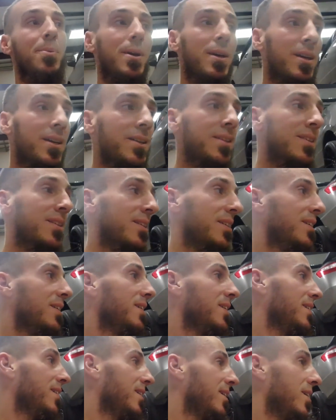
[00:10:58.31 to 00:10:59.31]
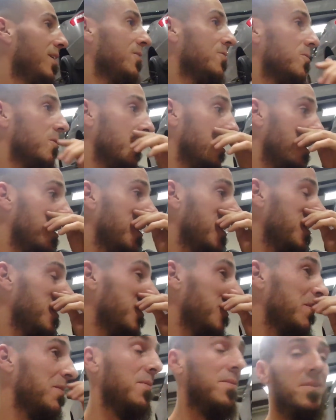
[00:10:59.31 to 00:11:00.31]
but I'll try.
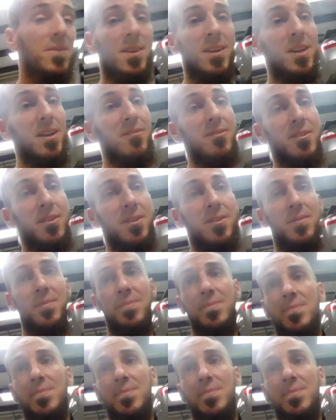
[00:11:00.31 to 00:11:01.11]
You never know.